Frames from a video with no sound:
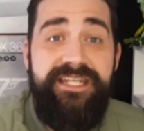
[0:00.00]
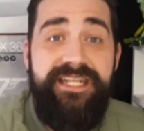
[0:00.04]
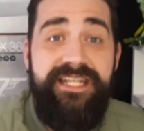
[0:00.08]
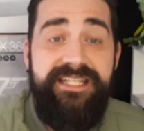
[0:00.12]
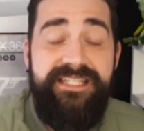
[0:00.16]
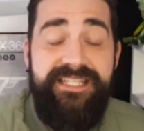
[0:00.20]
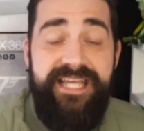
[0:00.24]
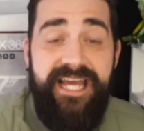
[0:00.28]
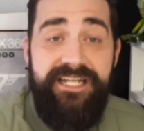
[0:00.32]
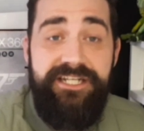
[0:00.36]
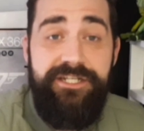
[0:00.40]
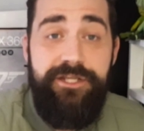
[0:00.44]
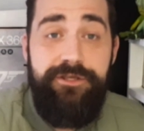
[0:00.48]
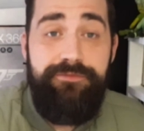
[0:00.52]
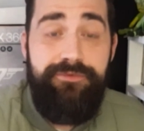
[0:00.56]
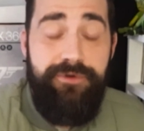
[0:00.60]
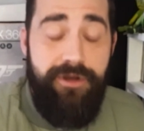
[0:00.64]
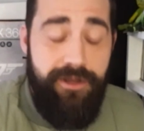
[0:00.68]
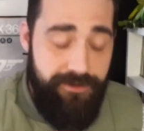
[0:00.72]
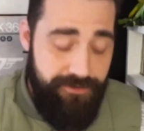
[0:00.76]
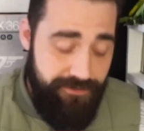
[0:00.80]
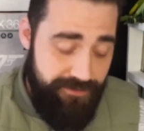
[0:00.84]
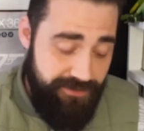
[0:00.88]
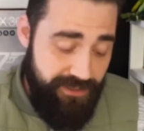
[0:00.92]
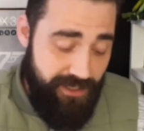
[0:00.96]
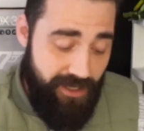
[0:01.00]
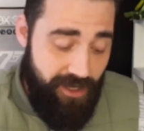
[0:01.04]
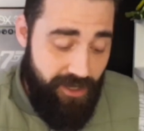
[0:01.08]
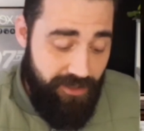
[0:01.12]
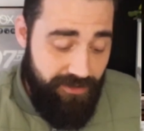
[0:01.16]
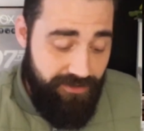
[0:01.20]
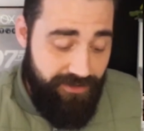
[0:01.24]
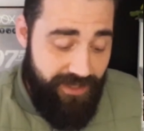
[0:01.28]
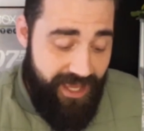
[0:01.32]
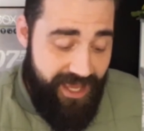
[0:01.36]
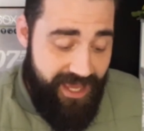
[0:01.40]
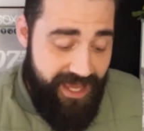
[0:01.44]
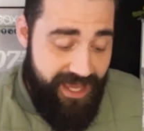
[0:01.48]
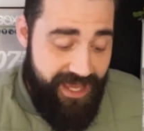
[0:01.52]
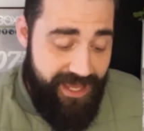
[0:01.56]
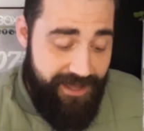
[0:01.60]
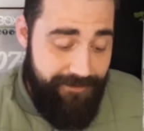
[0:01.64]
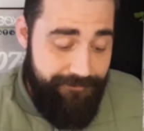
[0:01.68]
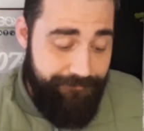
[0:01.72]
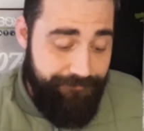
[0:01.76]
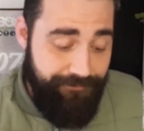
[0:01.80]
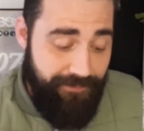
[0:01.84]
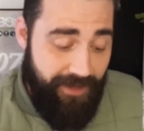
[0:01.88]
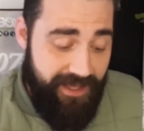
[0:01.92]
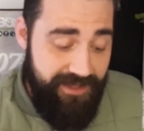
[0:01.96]
Nintendo Bros on
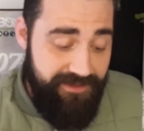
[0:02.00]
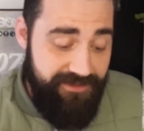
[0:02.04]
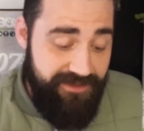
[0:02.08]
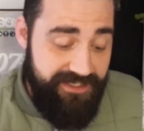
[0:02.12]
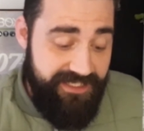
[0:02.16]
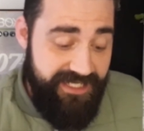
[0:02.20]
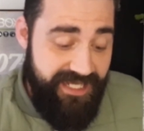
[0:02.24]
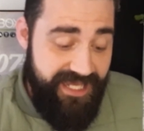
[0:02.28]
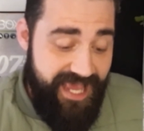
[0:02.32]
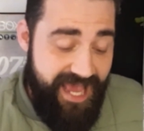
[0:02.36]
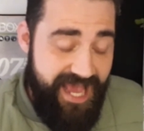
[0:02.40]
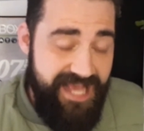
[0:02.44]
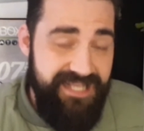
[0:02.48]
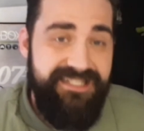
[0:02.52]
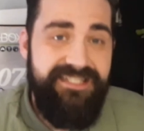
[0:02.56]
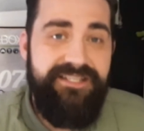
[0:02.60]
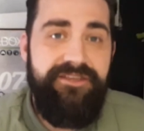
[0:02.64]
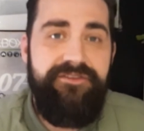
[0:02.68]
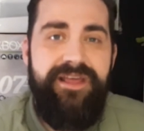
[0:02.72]
the DS.